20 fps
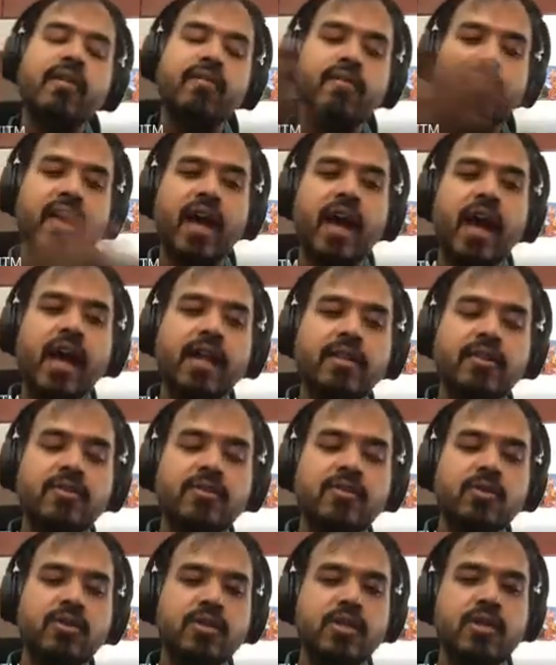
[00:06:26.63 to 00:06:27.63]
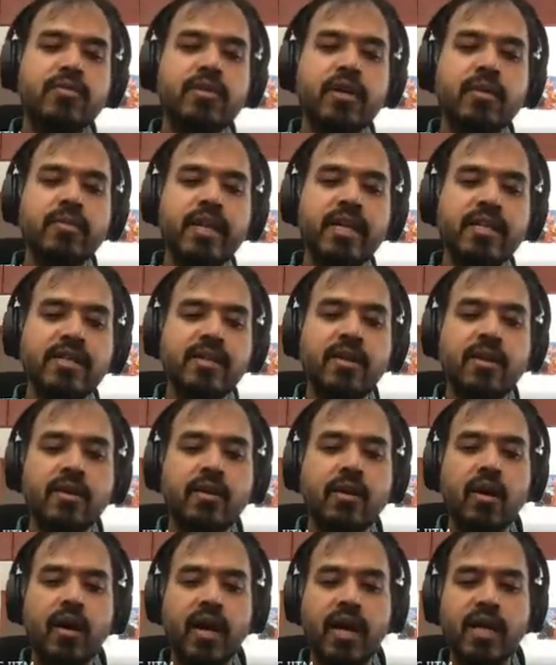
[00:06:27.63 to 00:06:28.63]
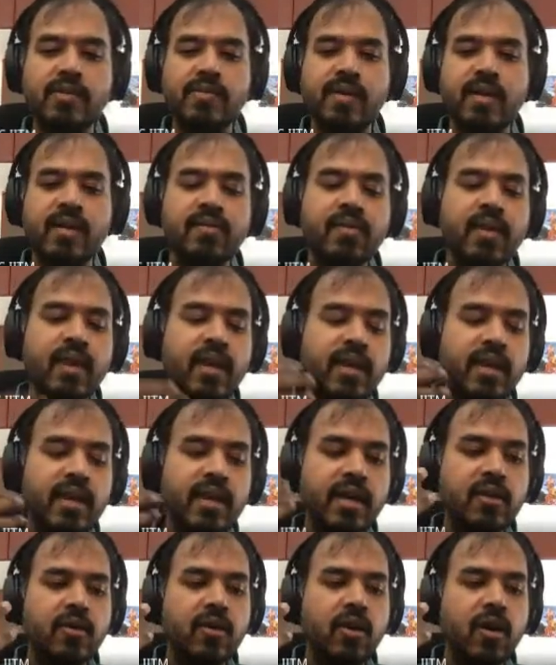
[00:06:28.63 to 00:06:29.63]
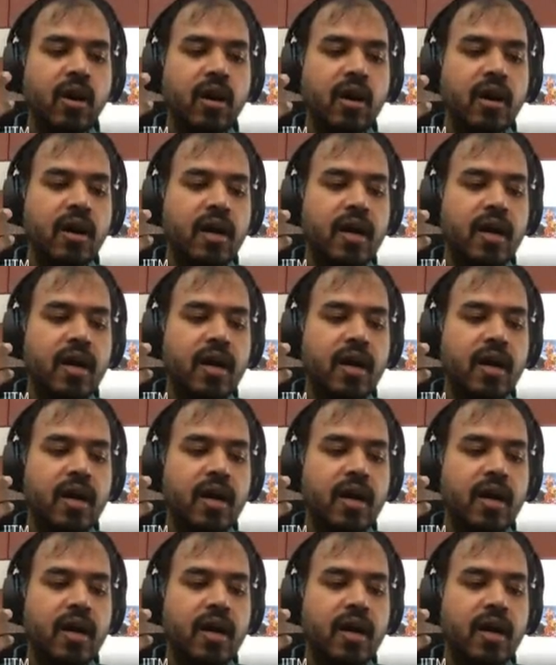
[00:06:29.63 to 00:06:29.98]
We had this notion of termination in Coq as well. In Coq,